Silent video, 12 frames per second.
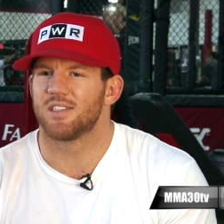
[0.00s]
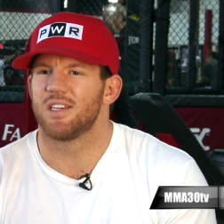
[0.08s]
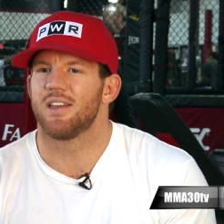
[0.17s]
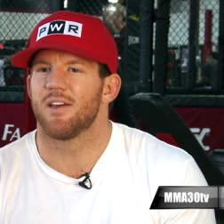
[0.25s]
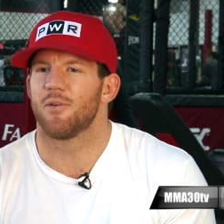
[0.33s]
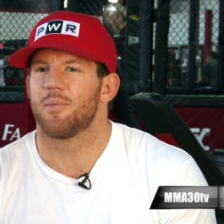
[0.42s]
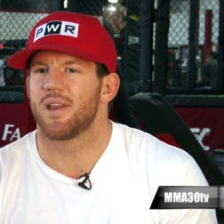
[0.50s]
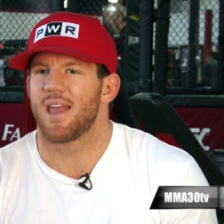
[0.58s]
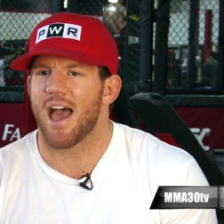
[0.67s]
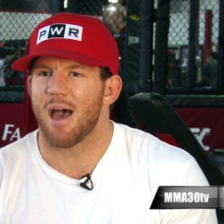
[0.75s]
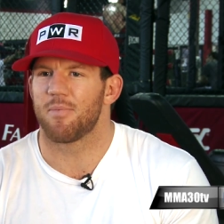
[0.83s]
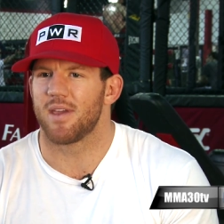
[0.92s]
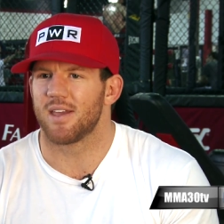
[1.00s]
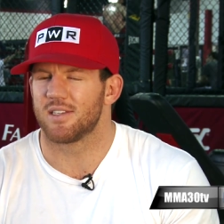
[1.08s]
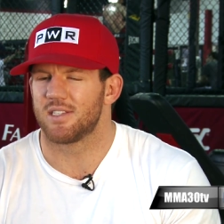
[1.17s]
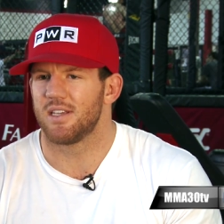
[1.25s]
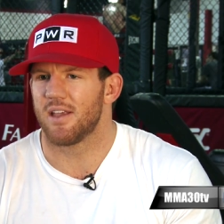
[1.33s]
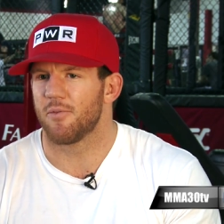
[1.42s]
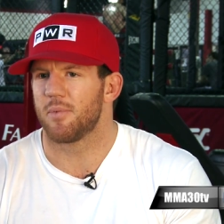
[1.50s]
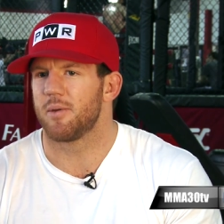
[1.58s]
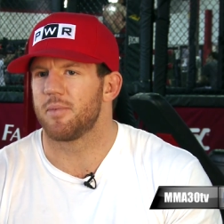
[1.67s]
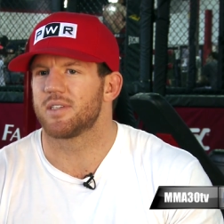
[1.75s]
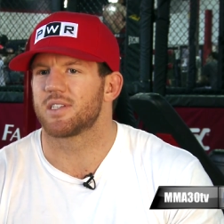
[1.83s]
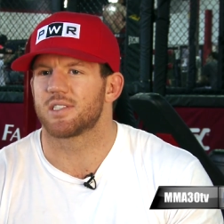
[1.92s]
and, seeing everybody happy and seeing everybody
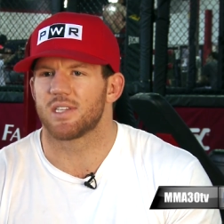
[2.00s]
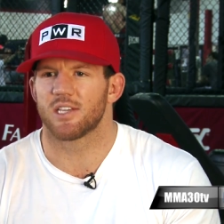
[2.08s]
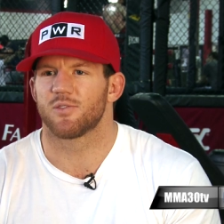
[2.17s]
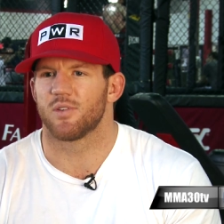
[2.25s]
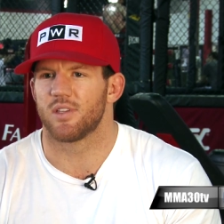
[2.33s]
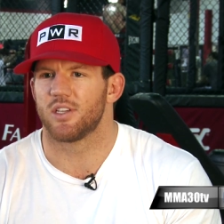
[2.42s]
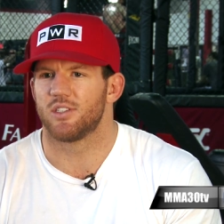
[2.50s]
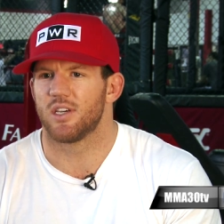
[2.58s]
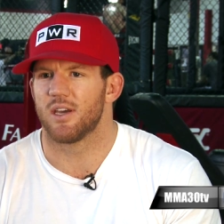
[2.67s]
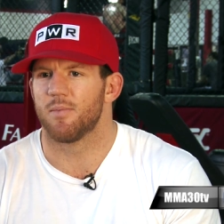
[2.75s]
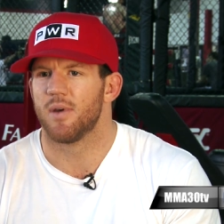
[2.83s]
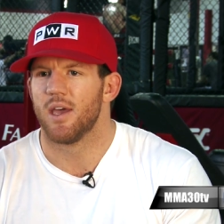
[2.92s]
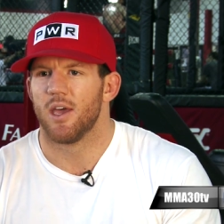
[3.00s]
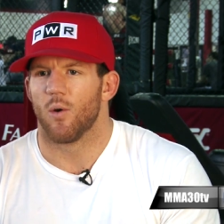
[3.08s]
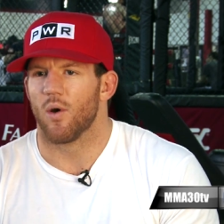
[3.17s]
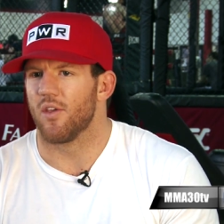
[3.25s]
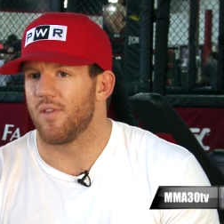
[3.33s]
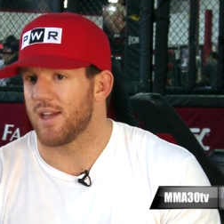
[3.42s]
be successful in the gym, whether